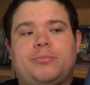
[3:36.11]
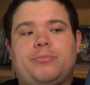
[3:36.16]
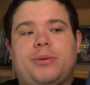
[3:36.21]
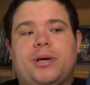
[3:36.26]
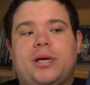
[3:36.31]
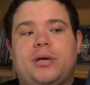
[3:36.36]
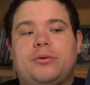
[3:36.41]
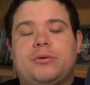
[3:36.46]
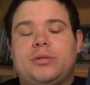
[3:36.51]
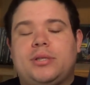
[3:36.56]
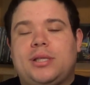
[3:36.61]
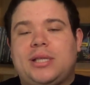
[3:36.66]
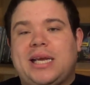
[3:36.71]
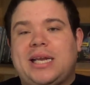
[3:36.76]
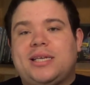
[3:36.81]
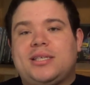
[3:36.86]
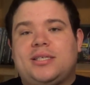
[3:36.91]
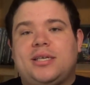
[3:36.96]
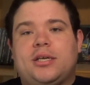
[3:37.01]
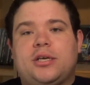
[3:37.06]
but they
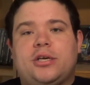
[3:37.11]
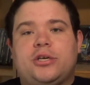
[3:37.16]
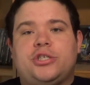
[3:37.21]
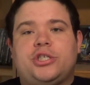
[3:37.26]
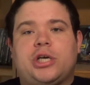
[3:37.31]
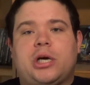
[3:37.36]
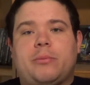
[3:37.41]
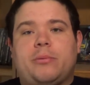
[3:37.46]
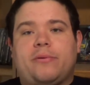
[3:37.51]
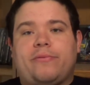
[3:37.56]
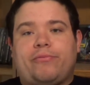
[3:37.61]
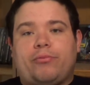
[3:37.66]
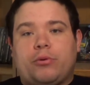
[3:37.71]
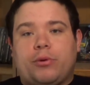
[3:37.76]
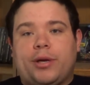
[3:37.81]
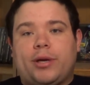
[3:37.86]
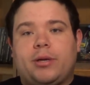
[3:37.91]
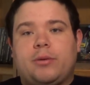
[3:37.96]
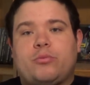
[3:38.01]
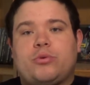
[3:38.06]
just did a good job of
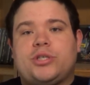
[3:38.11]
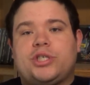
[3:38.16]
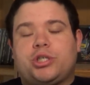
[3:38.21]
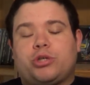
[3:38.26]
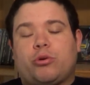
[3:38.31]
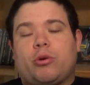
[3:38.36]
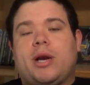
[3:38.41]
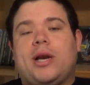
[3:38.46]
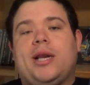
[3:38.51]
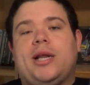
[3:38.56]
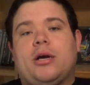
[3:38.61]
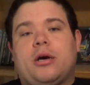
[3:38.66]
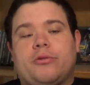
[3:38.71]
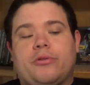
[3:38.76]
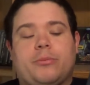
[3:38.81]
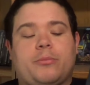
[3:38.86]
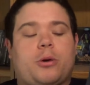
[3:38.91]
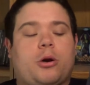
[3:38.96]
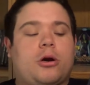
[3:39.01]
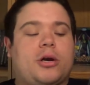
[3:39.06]
really restraining on
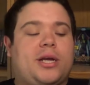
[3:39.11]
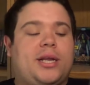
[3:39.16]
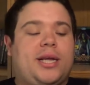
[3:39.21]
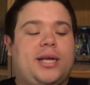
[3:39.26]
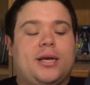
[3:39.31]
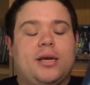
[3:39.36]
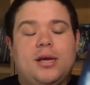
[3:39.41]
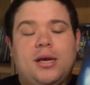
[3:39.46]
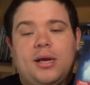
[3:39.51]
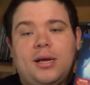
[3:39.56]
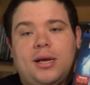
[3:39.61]
the marketing